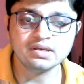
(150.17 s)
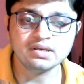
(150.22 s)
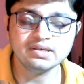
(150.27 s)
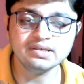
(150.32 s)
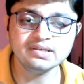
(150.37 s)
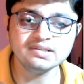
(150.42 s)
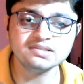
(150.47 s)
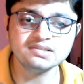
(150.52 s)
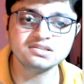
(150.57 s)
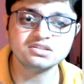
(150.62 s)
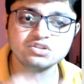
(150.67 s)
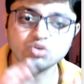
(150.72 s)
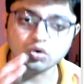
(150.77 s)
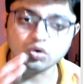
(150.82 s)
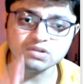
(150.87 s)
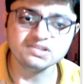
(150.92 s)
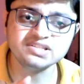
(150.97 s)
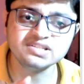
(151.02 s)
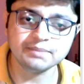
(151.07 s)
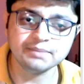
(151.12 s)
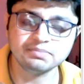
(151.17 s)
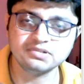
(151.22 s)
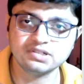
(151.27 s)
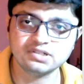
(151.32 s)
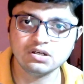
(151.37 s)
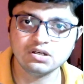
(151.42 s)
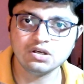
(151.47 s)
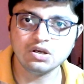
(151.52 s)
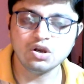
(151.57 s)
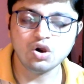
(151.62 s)
his concept
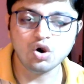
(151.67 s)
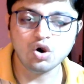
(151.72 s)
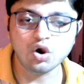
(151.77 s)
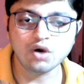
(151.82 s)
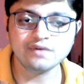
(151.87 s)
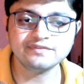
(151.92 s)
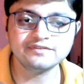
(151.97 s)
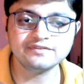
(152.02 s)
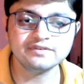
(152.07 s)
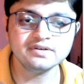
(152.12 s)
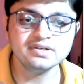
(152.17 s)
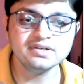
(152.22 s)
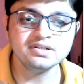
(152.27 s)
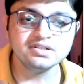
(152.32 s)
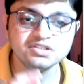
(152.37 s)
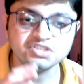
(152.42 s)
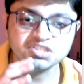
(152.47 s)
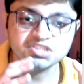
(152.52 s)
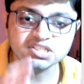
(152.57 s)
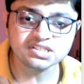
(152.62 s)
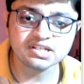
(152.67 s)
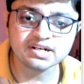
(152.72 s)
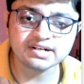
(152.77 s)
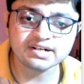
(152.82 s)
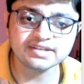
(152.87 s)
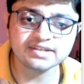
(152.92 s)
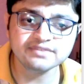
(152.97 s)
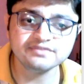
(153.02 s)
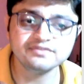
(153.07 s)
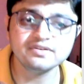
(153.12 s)
of
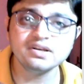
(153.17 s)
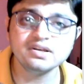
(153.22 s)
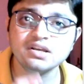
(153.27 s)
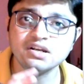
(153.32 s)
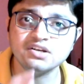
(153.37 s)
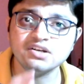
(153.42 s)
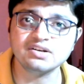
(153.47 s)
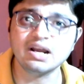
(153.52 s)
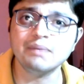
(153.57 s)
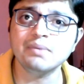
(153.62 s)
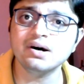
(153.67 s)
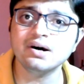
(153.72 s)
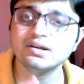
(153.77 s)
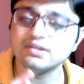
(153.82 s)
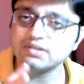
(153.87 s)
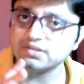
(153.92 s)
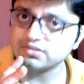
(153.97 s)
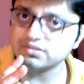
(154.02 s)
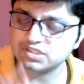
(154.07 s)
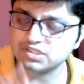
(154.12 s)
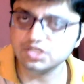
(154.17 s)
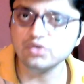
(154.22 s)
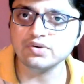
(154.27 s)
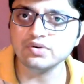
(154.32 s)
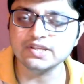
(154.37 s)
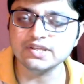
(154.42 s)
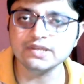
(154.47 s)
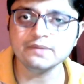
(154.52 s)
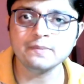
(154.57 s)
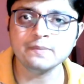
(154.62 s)
generative grammar
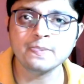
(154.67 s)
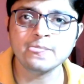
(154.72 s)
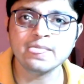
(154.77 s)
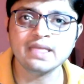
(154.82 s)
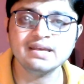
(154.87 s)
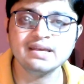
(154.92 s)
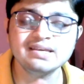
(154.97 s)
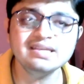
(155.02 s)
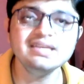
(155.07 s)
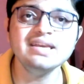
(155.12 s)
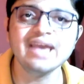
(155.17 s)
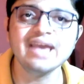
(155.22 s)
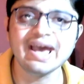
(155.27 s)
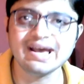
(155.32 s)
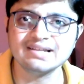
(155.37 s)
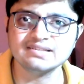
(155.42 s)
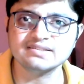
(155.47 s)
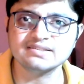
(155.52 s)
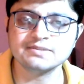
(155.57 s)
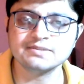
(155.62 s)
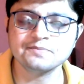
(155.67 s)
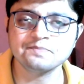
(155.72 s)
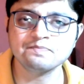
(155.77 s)
theory. He has